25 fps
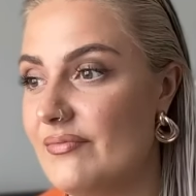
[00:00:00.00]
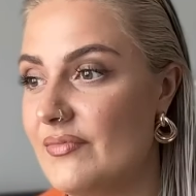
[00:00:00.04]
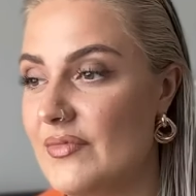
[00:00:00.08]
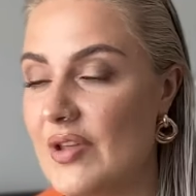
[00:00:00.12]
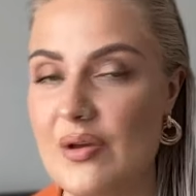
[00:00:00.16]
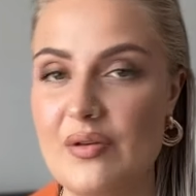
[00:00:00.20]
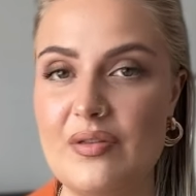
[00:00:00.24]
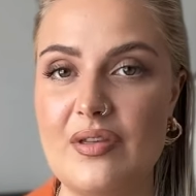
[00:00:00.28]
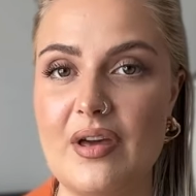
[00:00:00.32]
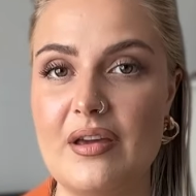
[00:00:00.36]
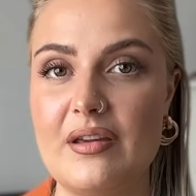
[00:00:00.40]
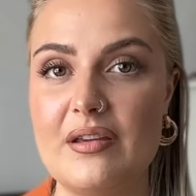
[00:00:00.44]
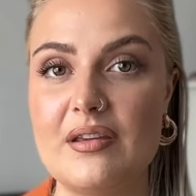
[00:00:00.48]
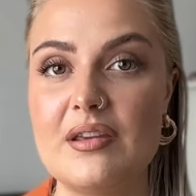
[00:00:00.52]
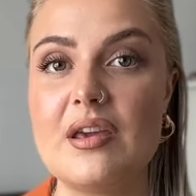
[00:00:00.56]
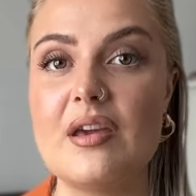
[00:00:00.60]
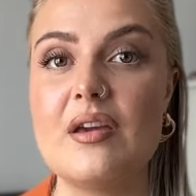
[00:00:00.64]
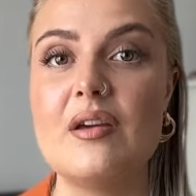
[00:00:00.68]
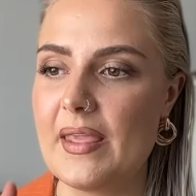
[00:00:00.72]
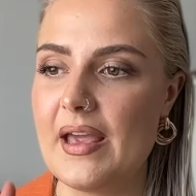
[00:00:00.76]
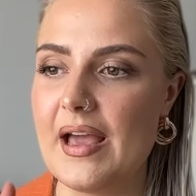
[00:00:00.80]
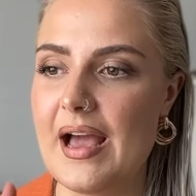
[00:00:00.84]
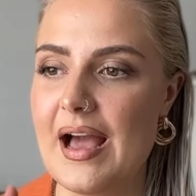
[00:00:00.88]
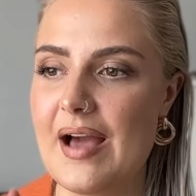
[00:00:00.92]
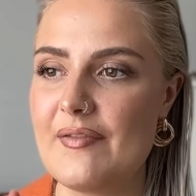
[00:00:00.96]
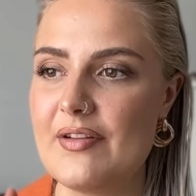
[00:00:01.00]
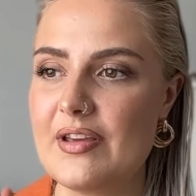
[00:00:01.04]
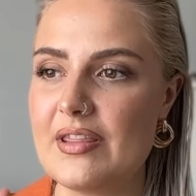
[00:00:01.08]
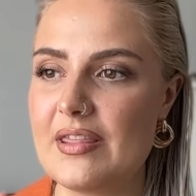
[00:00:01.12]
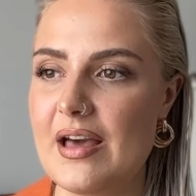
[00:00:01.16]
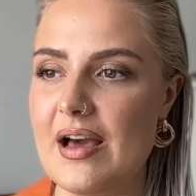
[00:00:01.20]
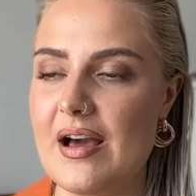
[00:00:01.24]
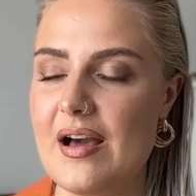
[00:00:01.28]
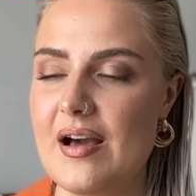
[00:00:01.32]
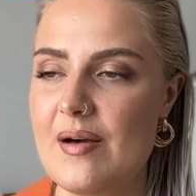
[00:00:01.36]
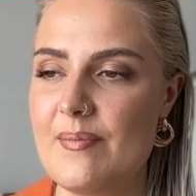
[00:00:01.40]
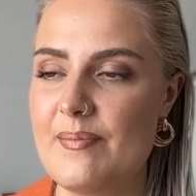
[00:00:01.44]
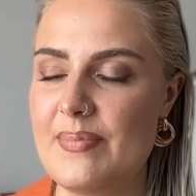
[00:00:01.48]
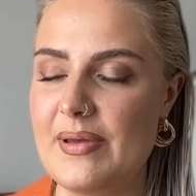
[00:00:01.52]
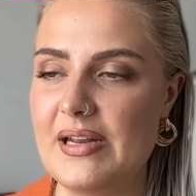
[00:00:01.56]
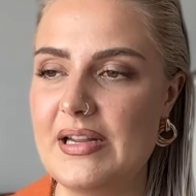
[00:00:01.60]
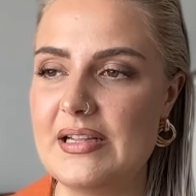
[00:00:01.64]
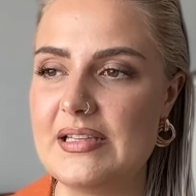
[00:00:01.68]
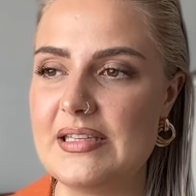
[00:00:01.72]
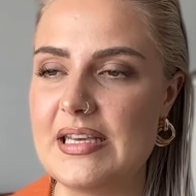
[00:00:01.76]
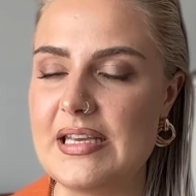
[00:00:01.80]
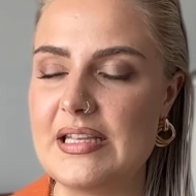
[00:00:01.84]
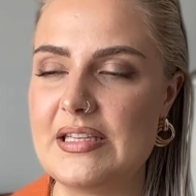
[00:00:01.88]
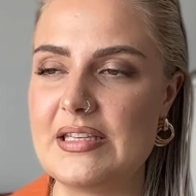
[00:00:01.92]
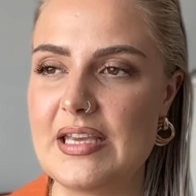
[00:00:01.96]
No, thank you. Having that
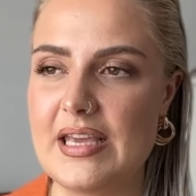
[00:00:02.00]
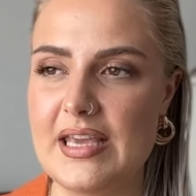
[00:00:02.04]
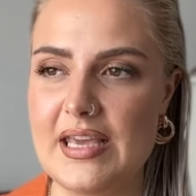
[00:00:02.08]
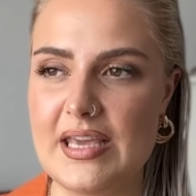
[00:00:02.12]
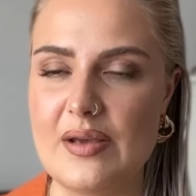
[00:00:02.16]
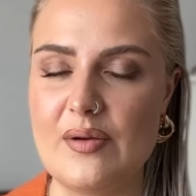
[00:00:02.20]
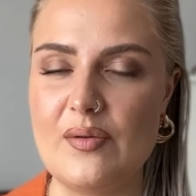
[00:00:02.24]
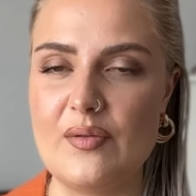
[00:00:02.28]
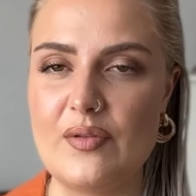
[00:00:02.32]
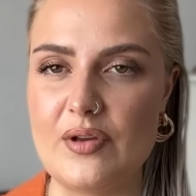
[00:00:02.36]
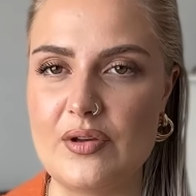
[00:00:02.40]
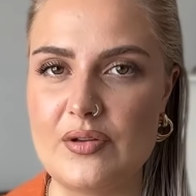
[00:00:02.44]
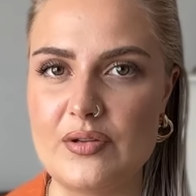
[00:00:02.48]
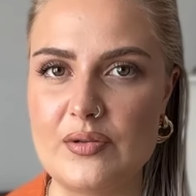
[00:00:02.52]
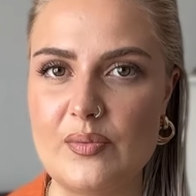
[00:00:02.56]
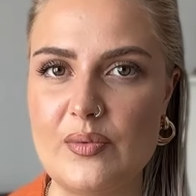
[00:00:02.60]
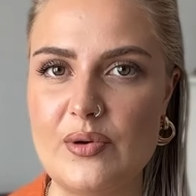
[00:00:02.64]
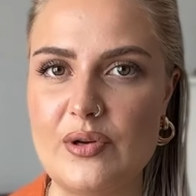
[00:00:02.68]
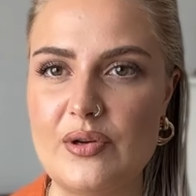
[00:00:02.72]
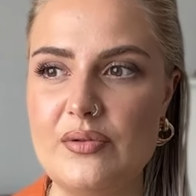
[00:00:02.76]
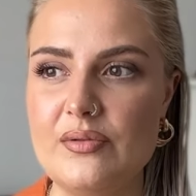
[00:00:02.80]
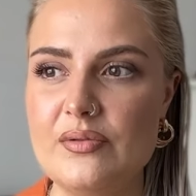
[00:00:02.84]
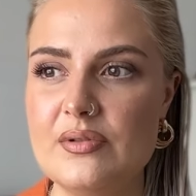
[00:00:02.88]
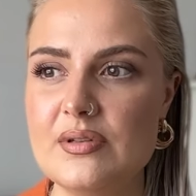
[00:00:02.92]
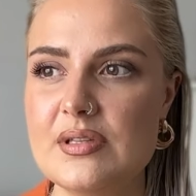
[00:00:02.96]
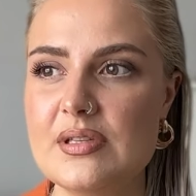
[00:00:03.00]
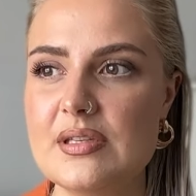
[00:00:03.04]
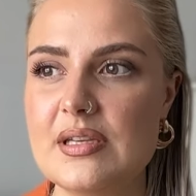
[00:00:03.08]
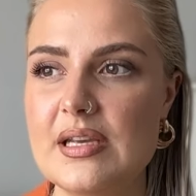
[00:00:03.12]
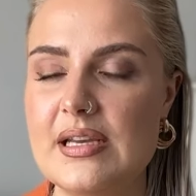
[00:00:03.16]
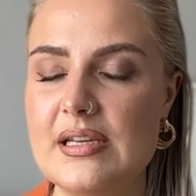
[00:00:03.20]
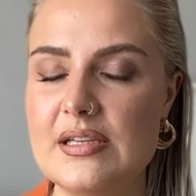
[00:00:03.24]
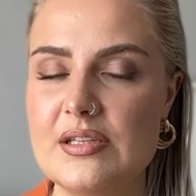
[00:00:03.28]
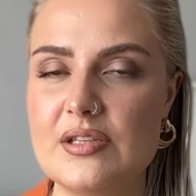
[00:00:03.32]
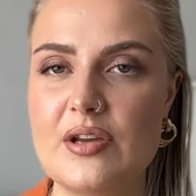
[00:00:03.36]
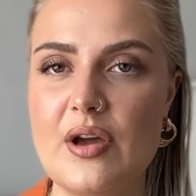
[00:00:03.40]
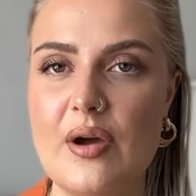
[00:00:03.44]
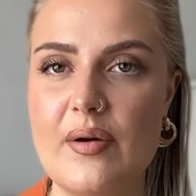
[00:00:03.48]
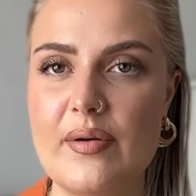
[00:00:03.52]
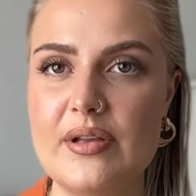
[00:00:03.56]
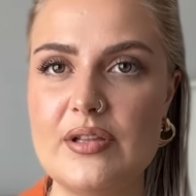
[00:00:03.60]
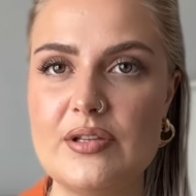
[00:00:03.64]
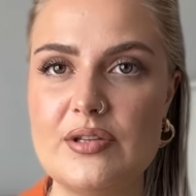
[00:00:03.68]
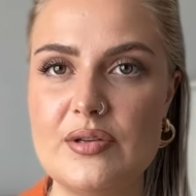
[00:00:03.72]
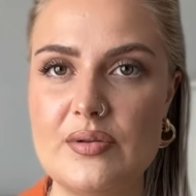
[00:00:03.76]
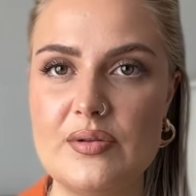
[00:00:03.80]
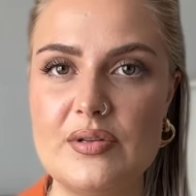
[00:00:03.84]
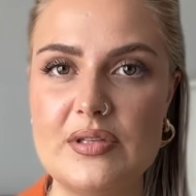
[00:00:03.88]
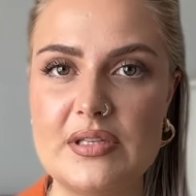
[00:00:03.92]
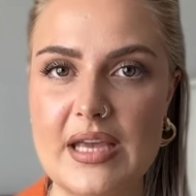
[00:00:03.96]
ability to heal those wounds is going
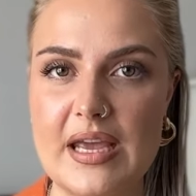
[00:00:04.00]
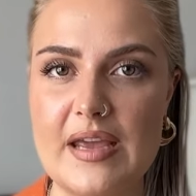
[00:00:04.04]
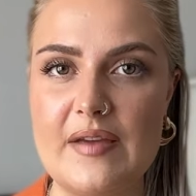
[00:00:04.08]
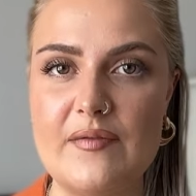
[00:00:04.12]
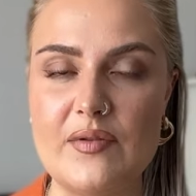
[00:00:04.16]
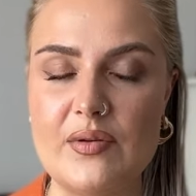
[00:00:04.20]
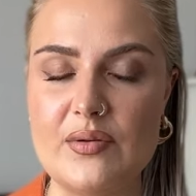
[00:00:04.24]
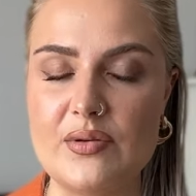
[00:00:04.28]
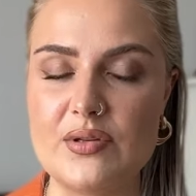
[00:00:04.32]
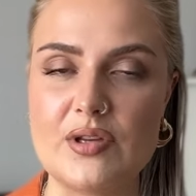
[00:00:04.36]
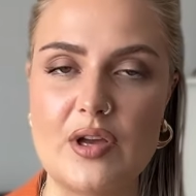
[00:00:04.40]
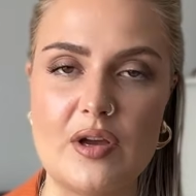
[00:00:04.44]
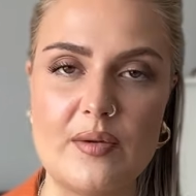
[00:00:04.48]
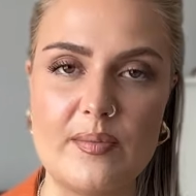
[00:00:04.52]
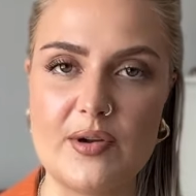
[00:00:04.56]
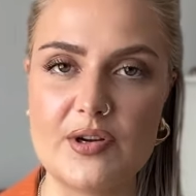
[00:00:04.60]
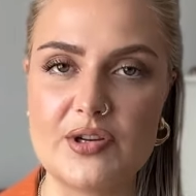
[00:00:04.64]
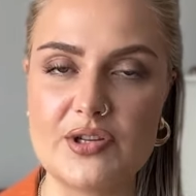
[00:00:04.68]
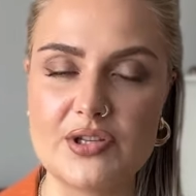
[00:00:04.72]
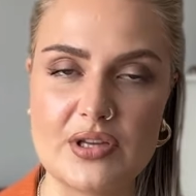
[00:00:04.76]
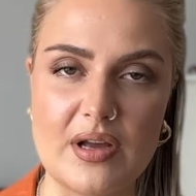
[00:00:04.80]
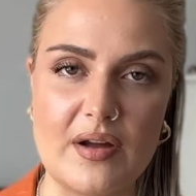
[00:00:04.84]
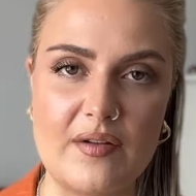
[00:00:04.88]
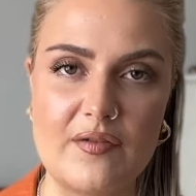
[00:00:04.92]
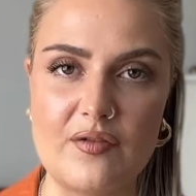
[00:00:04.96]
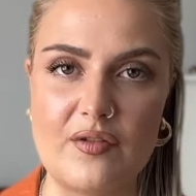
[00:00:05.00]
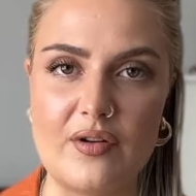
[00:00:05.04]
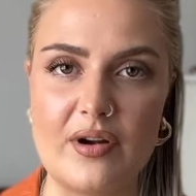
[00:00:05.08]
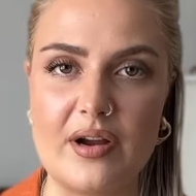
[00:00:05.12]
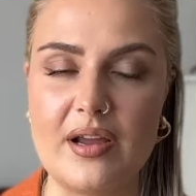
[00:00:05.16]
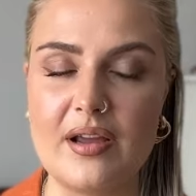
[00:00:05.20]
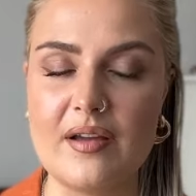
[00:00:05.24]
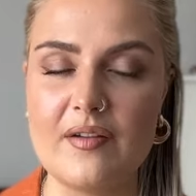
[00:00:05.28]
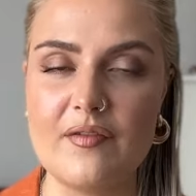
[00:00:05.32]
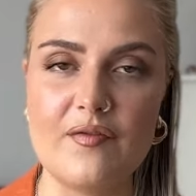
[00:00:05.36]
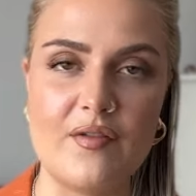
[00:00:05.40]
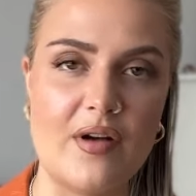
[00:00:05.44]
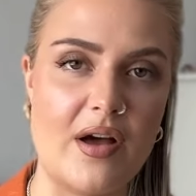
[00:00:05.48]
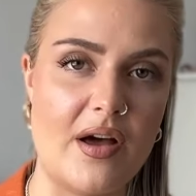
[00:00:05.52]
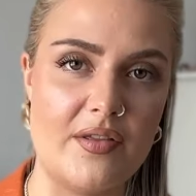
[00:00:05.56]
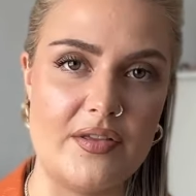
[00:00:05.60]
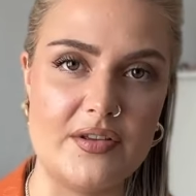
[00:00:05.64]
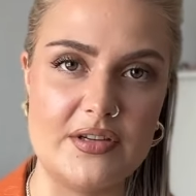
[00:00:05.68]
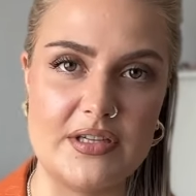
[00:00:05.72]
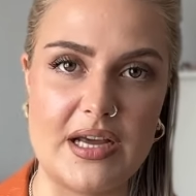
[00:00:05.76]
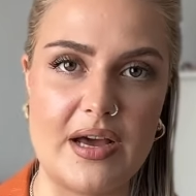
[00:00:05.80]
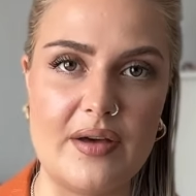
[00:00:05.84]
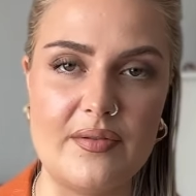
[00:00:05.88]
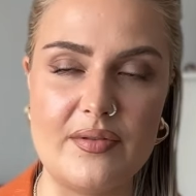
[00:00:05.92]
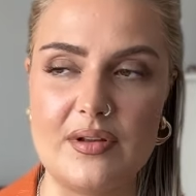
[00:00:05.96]
to save you so much suffering further
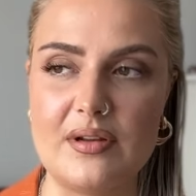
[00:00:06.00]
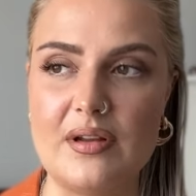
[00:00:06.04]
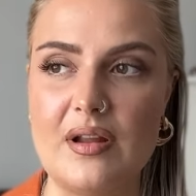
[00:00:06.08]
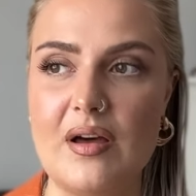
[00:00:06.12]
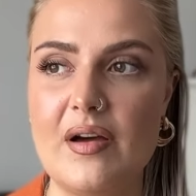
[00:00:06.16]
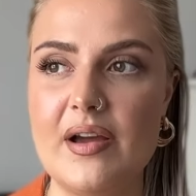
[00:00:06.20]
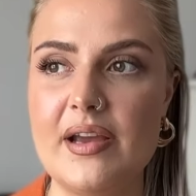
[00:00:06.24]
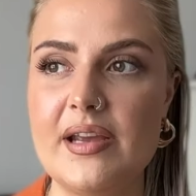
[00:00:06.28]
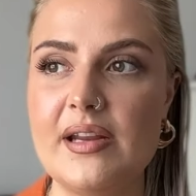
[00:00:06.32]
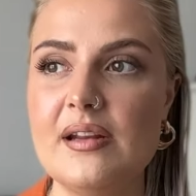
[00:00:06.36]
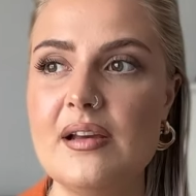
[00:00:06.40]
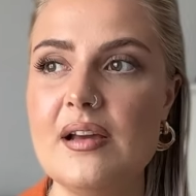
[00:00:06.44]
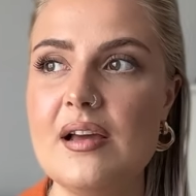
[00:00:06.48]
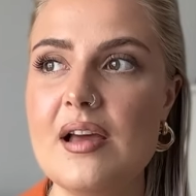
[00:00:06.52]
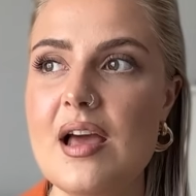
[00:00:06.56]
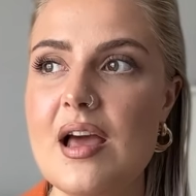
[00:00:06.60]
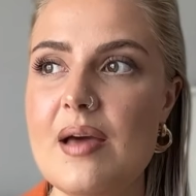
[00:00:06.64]
down the line,